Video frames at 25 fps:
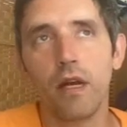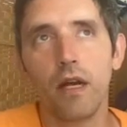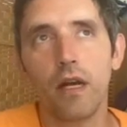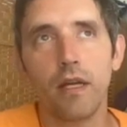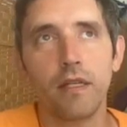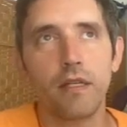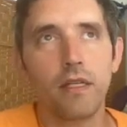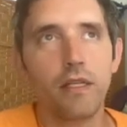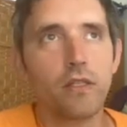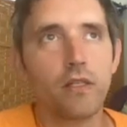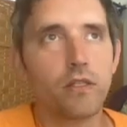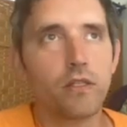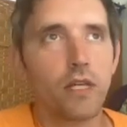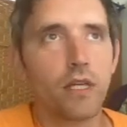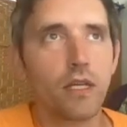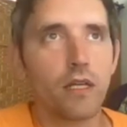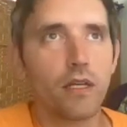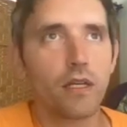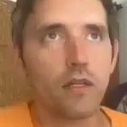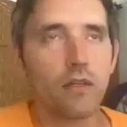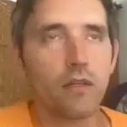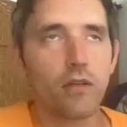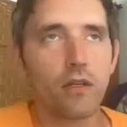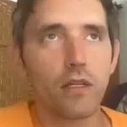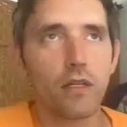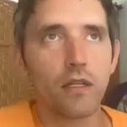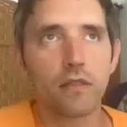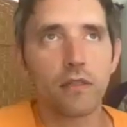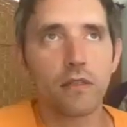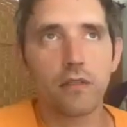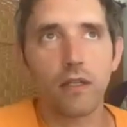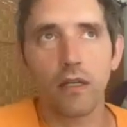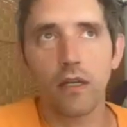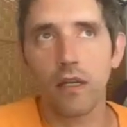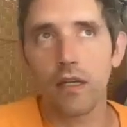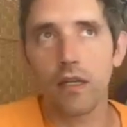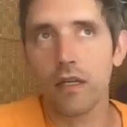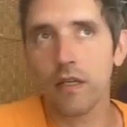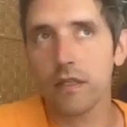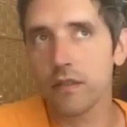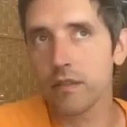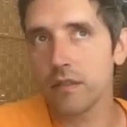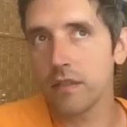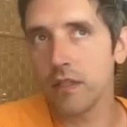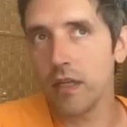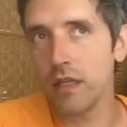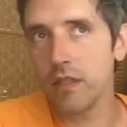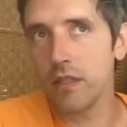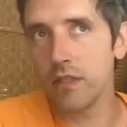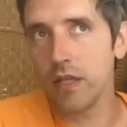ID chain, you can listen on the
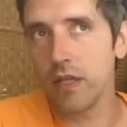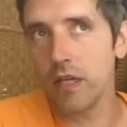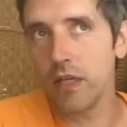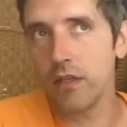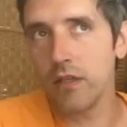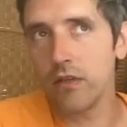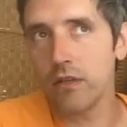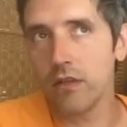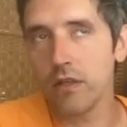XDAI chain,